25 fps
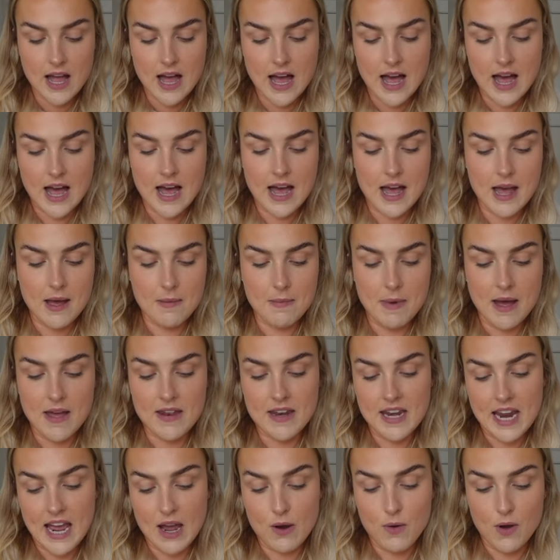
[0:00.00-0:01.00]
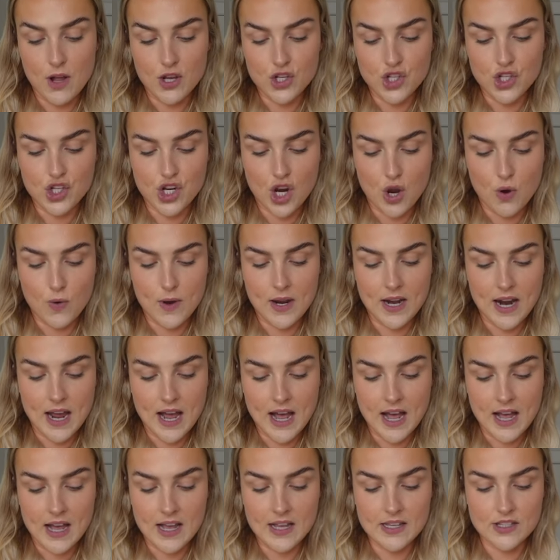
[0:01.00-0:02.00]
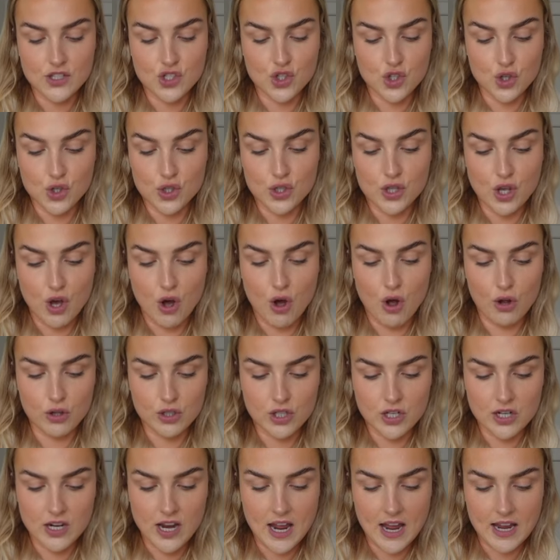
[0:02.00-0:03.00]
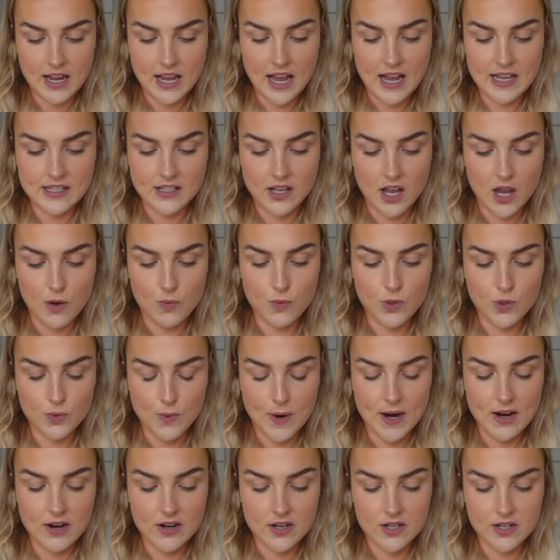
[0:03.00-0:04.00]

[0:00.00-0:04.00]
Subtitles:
And now I'll show it as just the halter neck as I would wear